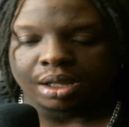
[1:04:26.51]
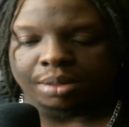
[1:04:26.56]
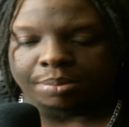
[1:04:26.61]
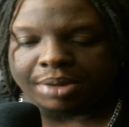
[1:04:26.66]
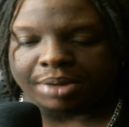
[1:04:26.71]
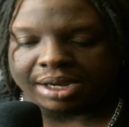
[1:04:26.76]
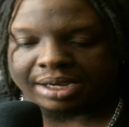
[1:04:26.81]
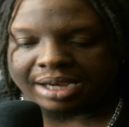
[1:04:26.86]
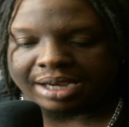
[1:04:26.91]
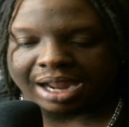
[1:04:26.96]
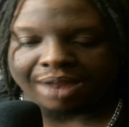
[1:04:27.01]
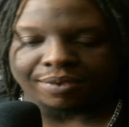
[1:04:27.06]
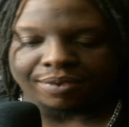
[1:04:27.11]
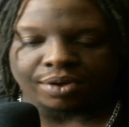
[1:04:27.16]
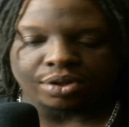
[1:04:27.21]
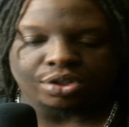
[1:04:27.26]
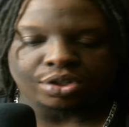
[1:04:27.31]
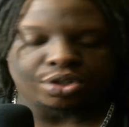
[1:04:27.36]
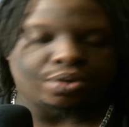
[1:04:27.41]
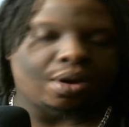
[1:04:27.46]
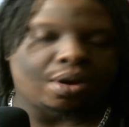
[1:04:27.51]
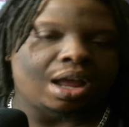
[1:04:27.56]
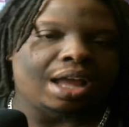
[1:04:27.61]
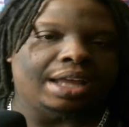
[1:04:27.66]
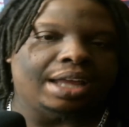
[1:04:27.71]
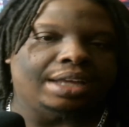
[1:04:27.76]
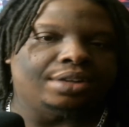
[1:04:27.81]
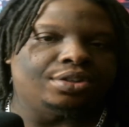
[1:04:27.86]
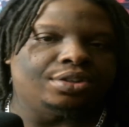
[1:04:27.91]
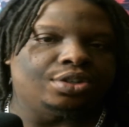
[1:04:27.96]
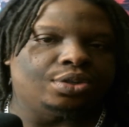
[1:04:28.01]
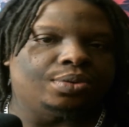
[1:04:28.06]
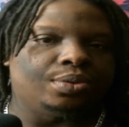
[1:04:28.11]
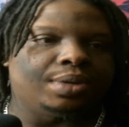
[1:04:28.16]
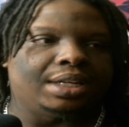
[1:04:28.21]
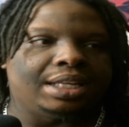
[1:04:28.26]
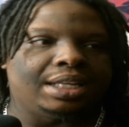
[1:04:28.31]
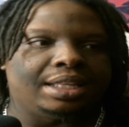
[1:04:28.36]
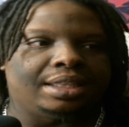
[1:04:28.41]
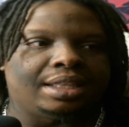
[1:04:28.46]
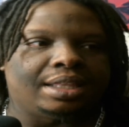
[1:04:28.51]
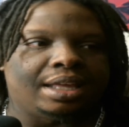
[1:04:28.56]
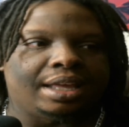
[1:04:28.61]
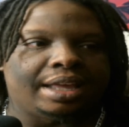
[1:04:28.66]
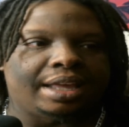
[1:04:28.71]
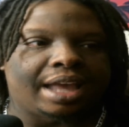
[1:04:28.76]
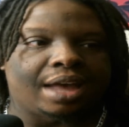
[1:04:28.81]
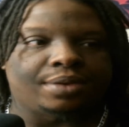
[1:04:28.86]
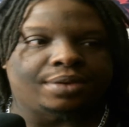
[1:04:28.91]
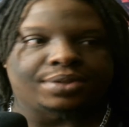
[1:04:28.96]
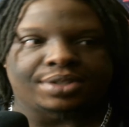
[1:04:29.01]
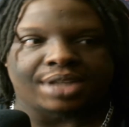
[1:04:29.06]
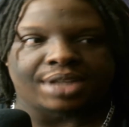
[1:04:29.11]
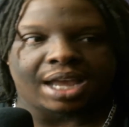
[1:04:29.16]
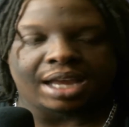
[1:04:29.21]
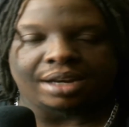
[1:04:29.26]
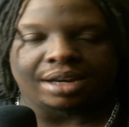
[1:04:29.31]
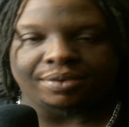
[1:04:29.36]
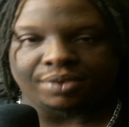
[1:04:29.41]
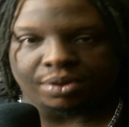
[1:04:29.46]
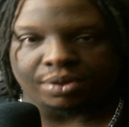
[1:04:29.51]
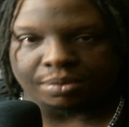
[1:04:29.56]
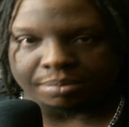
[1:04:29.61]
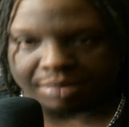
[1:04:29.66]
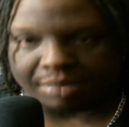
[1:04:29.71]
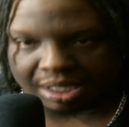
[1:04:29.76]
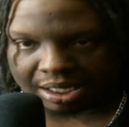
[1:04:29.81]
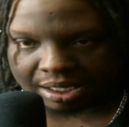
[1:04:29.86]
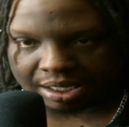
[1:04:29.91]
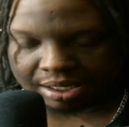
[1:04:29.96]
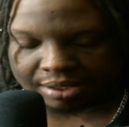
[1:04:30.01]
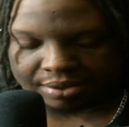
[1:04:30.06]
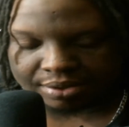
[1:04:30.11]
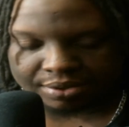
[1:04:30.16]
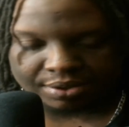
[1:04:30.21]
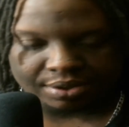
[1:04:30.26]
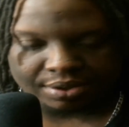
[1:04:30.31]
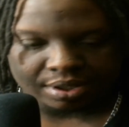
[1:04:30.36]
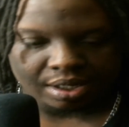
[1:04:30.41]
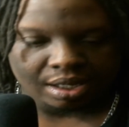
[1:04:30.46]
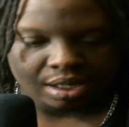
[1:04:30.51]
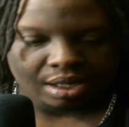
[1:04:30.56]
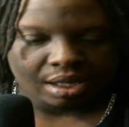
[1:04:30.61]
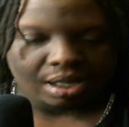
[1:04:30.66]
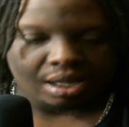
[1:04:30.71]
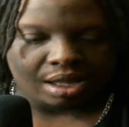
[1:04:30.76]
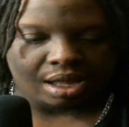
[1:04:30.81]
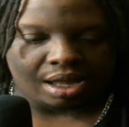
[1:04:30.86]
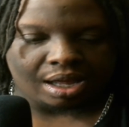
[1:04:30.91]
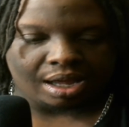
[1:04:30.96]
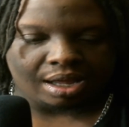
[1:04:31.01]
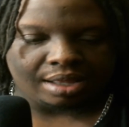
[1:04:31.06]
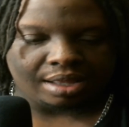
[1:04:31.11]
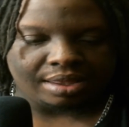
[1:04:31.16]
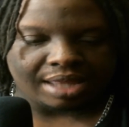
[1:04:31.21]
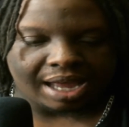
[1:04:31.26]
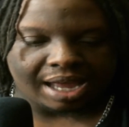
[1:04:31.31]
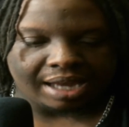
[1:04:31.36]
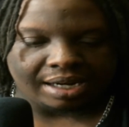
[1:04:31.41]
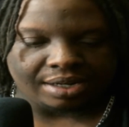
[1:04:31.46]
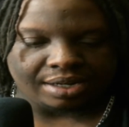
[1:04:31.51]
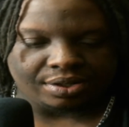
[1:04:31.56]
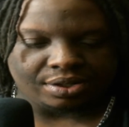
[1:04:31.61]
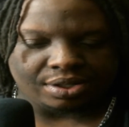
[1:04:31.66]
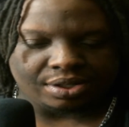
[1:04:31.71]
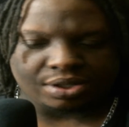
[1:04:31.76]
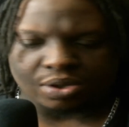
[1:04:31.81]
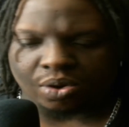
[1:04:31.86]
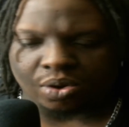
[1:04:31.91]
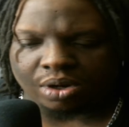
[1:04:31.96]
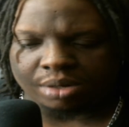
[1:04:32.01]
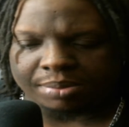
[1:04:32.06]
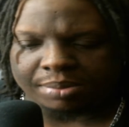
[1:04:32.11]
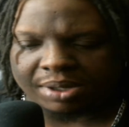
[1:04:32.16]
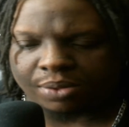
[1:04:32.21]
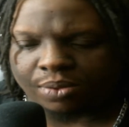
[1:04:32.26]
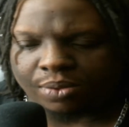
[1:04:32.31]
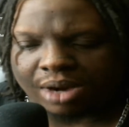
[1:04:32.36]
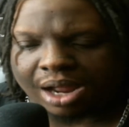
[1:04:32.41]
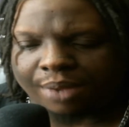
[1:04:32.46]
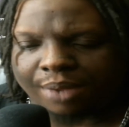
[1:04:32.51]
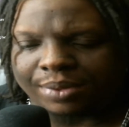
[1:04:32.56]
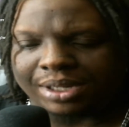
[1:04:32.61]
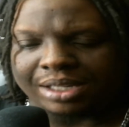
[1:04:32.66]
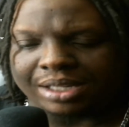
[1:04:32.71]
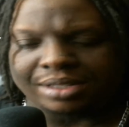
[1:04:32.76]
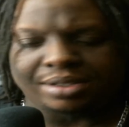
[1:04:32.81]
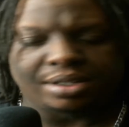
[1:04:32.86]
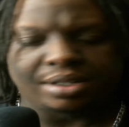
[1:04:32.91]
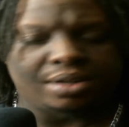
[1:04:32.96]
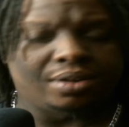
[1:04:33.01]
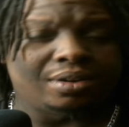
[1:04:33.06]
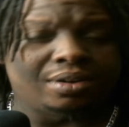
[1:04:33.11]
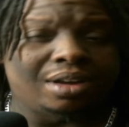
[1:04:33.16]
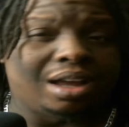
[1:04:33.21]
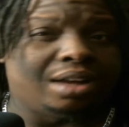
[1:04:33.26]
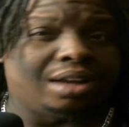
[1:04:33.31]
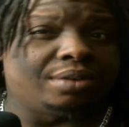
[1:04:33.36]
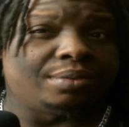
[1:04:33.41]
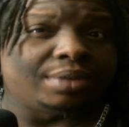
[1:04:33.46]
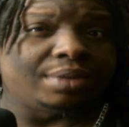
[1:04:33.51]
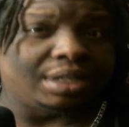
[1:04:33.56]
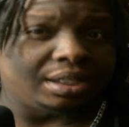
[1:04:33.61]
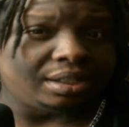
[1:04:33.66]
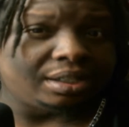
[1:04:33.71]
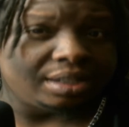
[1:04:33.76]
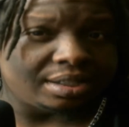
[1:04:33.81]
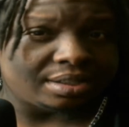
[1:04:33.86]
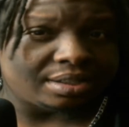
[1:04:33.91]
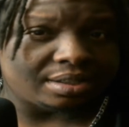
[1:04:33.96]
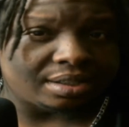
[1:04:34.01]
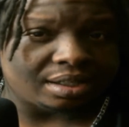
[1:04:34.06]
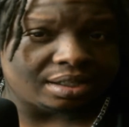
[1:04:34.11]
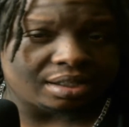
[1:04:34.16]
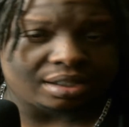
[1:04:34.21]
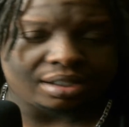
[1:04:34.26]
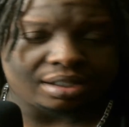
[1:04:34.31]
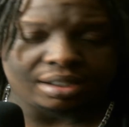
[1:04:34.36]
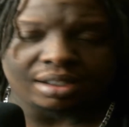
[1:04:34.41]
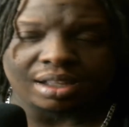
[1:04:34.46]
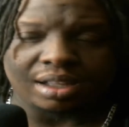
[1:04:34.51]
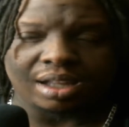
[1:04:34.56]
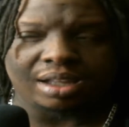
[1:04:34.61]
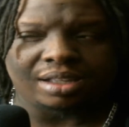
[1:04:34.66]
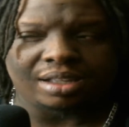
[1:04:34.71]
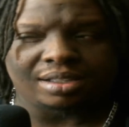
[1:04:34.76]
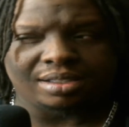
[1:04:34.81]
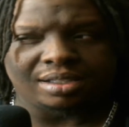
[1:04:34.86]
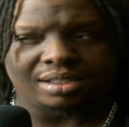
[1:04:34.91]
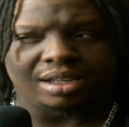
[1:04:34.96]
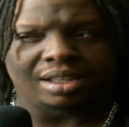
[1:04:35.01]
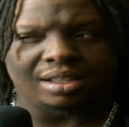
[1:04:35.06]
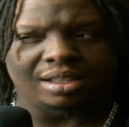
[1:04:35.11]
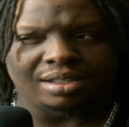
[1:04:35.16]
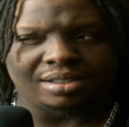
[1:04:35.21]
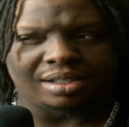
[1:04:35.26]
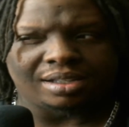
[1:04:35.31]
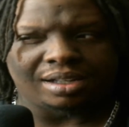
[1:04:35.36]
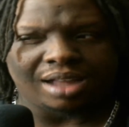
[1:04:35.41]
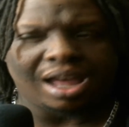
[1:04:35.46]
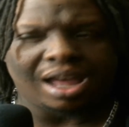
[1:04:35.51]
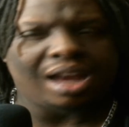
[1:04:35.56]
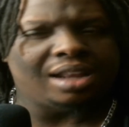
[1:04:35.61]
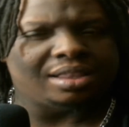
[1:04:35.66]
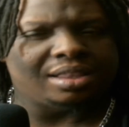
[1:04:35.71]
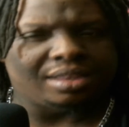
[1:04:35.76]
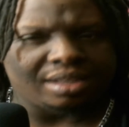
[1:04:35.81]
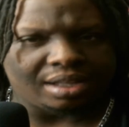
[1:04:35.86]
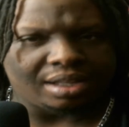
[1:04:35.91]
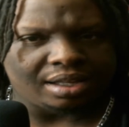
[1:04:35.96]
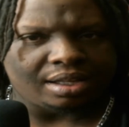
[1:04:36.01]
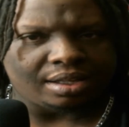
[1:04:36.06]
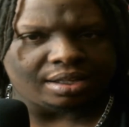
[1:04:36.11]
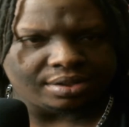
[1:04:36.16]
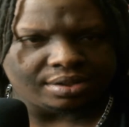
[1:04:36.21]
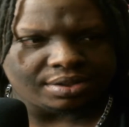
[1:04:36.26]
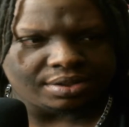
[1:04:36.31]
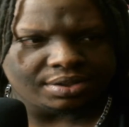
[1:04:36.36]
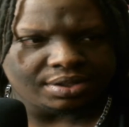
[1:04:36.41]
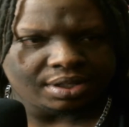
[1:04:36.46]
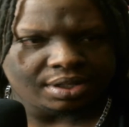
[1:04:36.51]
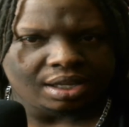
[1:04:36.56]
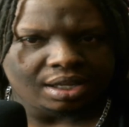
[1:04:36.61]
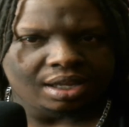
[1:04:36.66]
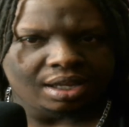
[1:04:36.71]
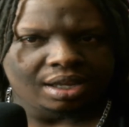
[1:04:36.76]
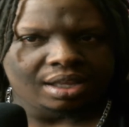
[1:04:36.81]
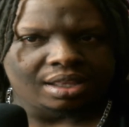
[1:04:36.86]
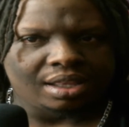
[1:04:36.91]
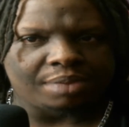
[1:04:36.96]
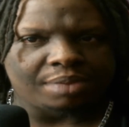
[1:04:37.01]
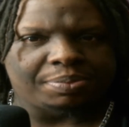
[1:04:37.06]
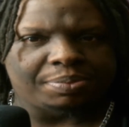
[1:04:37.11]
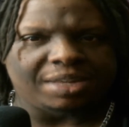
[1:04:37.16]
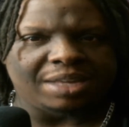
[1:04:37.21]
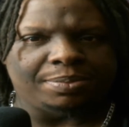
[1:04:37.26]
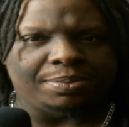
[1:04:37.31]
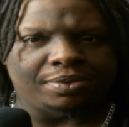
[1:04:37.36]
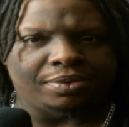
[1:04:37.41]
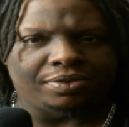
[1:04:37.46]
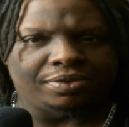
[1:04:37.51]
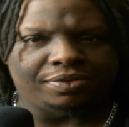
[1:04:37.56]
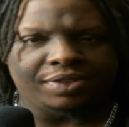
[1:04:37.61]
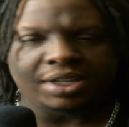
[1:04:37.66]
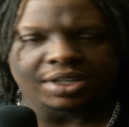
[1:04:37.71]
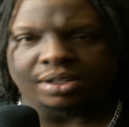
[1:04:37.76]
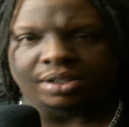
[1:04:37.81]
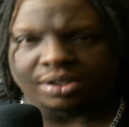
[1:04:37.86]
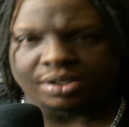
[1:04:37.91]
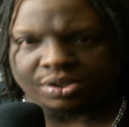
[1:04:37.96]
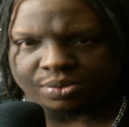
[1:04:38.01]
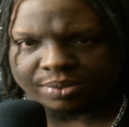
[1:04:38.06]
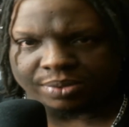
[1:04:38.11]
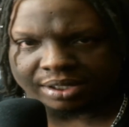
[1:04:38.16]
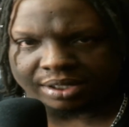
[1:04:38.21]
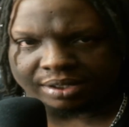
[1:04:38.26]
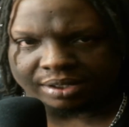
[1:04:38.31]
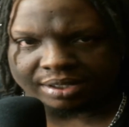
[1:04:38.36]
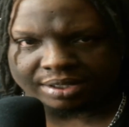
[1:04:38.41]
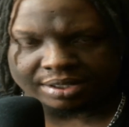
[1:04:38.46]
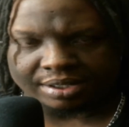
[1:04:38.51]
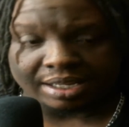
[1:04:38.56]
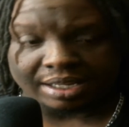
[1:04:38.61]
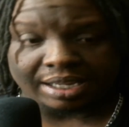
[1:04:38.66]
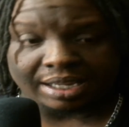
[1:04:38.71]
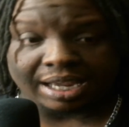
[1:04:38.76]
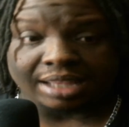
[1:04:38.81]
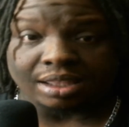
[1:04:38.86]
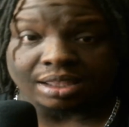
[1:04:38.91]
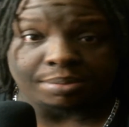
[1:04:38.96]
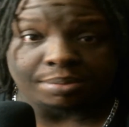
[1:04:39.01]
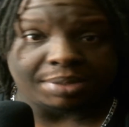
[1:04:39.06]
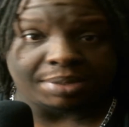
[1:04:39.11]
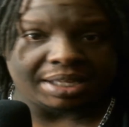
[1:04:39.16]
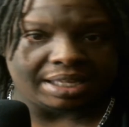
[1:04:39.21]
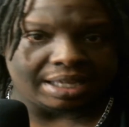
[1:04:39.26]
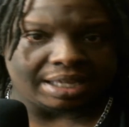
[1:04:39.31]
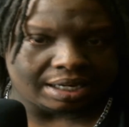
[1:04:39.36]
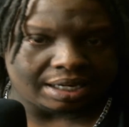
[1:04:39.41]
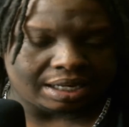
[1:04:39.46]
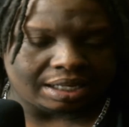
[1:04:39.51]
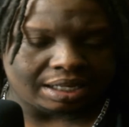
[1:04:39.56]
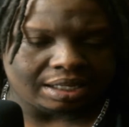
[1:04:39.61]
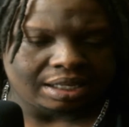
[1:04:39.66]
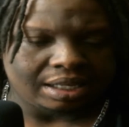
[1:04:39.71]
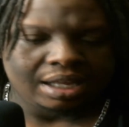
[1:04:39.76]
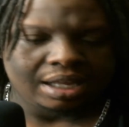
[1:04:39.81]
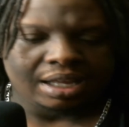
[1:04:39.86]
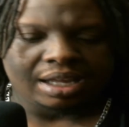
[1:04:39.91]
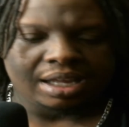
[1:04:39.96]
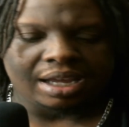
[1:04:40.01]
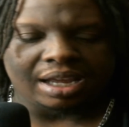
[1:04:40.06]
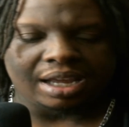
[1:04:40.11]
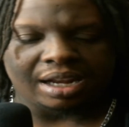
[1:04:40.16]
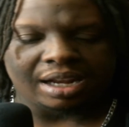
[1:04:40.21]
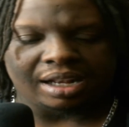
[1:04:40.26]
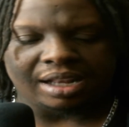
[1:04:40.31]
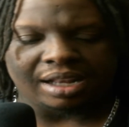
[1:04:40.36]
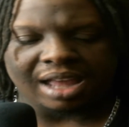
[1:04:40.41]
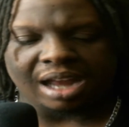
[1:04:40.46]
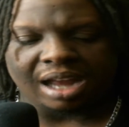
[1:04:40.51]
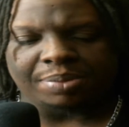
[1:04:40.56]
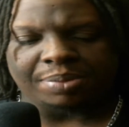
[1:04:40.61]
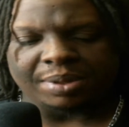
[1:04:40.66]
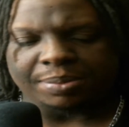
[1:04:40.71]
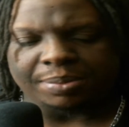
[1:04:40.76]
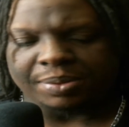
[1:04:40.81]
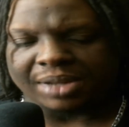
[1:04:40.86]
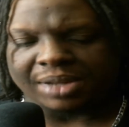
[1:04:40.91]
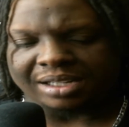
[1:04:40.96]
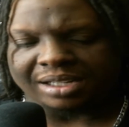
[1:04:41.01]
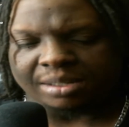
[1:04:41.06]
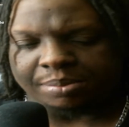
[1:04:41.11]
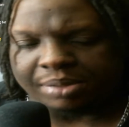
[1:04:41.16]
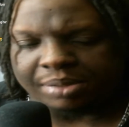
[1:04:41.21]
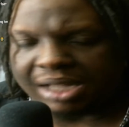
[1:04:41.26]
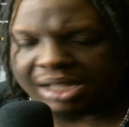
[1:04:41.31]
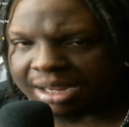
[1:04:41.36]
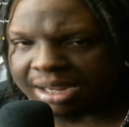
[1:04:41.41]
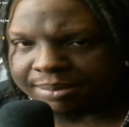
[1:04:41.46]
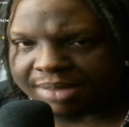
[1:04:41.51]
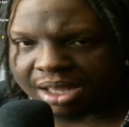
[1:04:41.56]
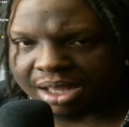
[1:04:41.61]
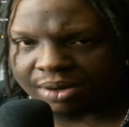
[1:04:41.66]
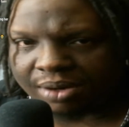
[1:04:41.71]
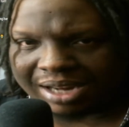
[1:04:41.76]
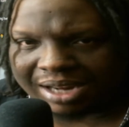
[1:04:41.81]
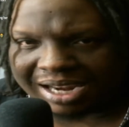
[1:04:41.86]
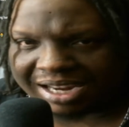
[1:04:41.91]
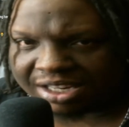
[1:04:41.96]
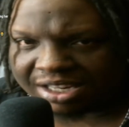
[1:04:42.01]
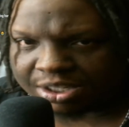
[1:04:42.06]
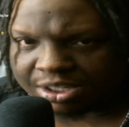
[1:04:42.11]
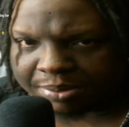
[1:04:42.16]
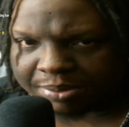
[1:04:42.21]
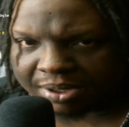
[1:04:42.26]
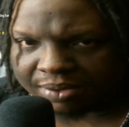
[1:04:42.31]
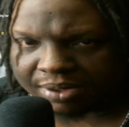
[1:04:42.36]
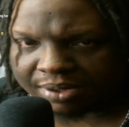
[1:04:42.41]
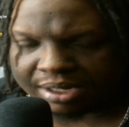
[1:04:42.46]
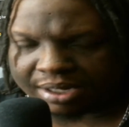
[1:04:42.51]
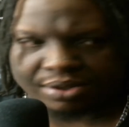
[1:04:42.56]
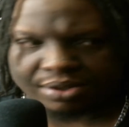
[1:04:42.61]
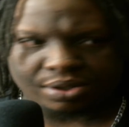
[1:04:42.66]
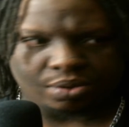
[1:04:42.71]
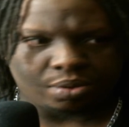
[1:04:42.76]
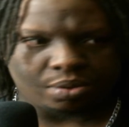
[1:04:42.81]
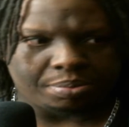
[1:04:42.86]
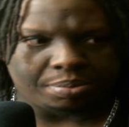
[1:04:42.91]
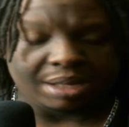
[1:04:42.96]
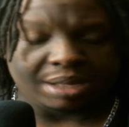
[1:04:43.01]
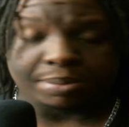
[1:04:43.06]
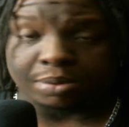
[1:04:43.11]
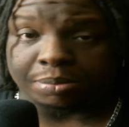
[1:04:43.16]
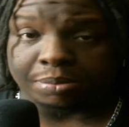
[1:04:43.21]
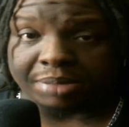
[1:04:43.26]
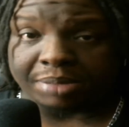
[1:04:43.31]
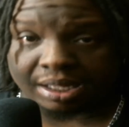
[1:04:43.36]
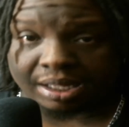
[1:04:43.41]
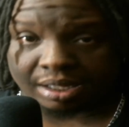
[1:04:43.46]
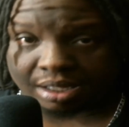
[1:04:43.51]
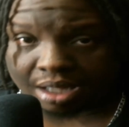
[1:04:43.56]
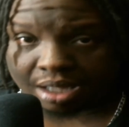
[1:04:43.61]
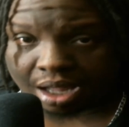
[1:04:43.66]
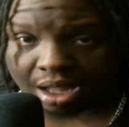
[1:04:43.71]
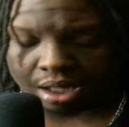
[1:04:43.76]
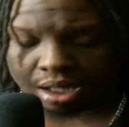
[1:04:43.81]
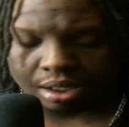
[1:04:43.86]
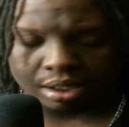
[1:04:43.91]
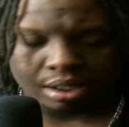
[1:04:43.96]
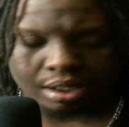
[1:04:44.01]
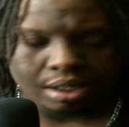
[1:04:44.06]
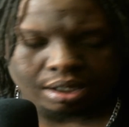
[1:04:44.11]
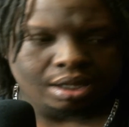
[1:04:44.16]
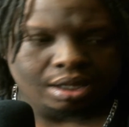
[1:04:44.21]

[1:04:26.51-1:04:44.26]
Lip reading: But never try and do anything outside of your means that is just going to be what I would consider unrealistic. Like I said, there's a lot of things that people feel is realistic in the beginning. And a lot of people like to blame that on inexperience or people being young.